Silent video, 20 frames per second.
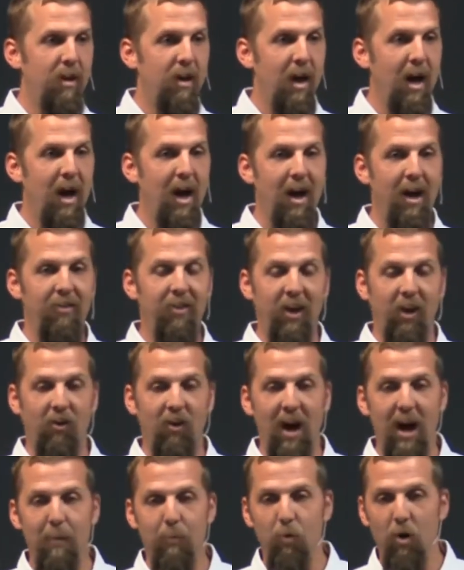Uh, they
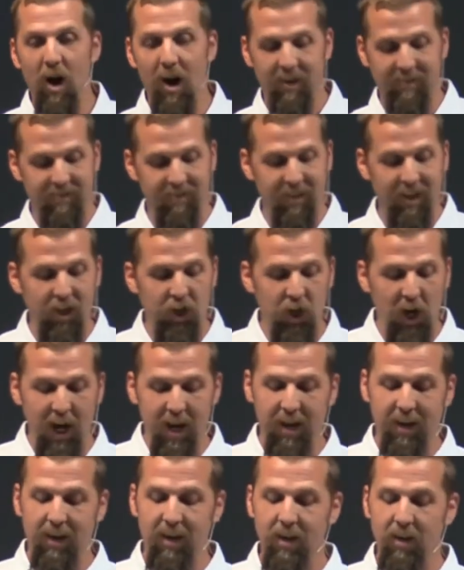grab rocks and they try
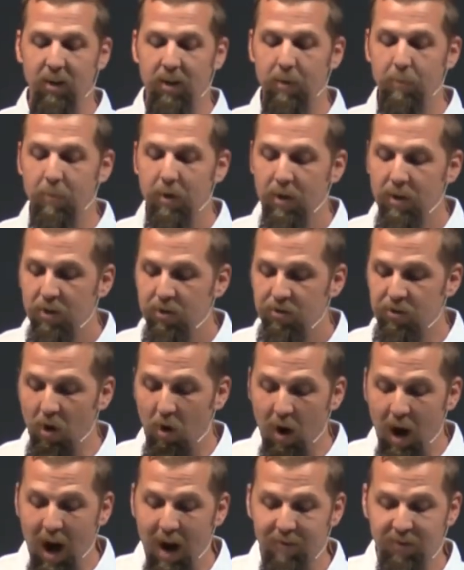to kill him.
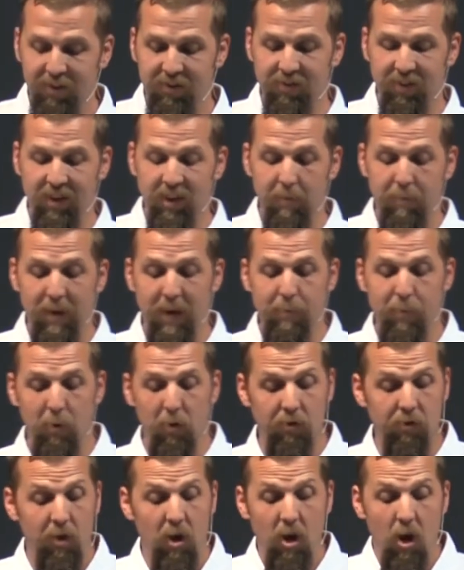So obviously, the
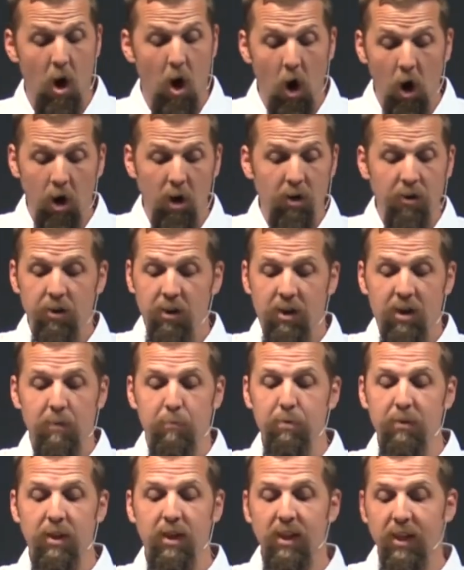people aren't
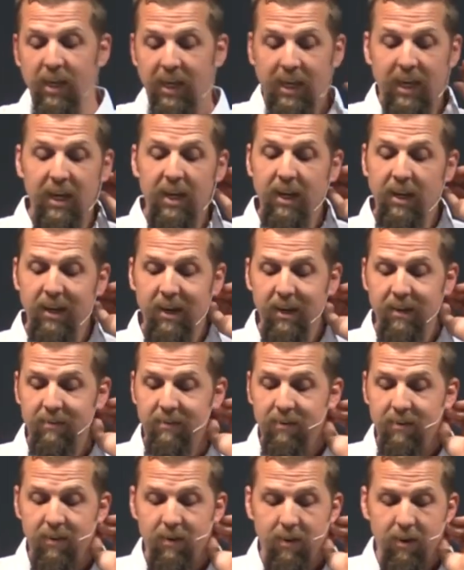completely getting
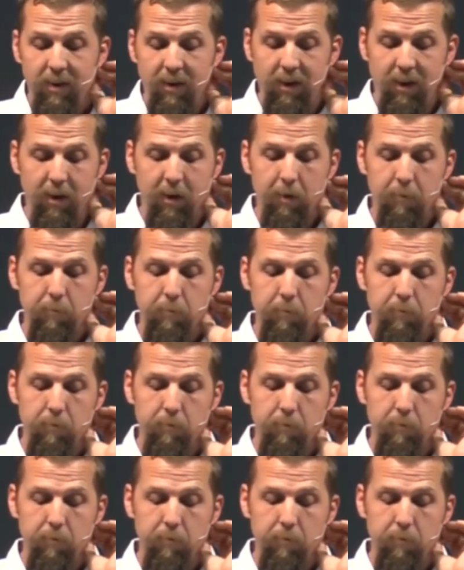it here.